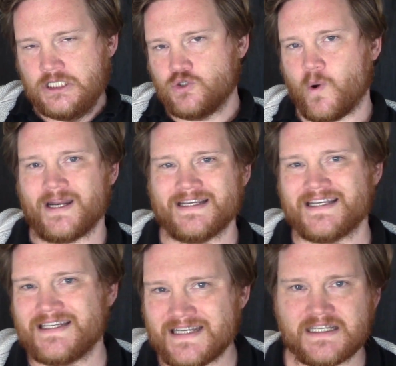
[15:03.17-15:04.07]

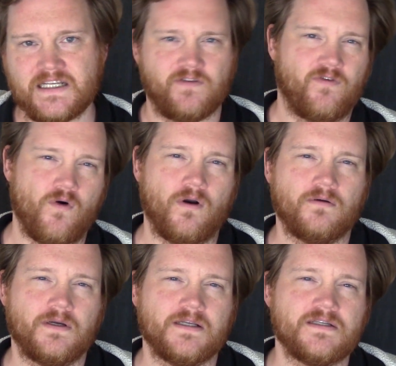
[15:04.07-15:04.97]

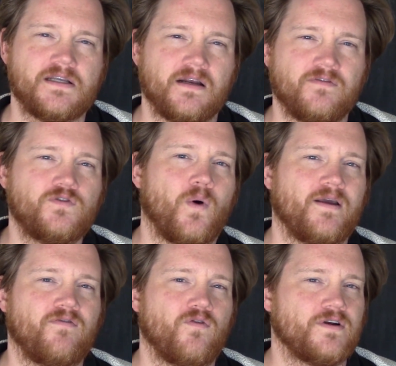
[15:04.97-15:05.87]
2064 instead of
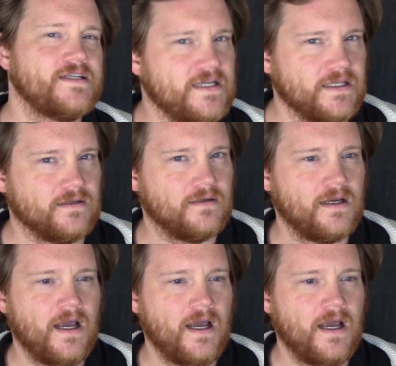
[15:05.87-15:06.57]
2014?